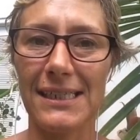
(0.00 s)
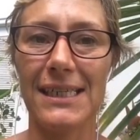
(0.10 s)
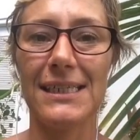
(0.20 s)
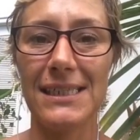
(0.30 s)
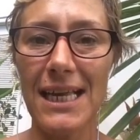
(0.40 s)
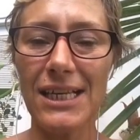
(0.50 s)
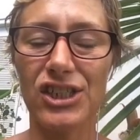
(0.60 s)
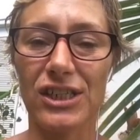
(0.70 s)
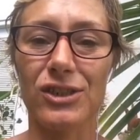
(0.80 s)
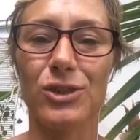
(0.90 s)

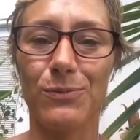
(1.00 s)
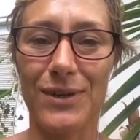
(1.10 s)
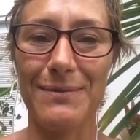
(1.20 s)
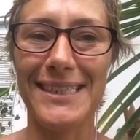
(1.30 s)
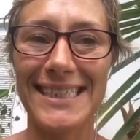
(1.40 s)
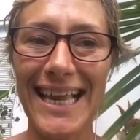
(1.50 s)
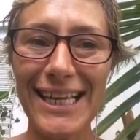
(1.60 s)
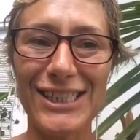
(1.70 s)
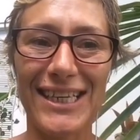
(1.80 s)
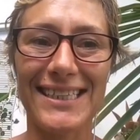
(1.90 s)
intelligence, supreme
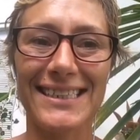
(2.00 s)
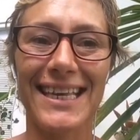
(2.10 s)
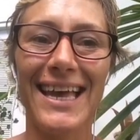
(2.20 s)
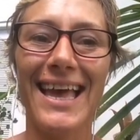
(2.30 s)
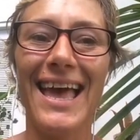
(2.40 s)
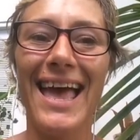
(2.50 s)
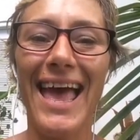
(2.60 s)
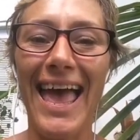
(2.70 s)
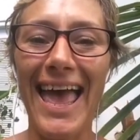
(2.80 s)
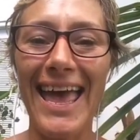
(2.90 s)
intelligence.
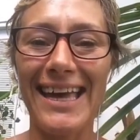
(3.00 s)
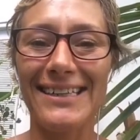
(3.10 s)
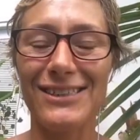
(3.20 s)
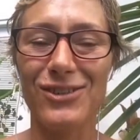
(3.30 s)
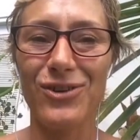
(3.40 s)
And,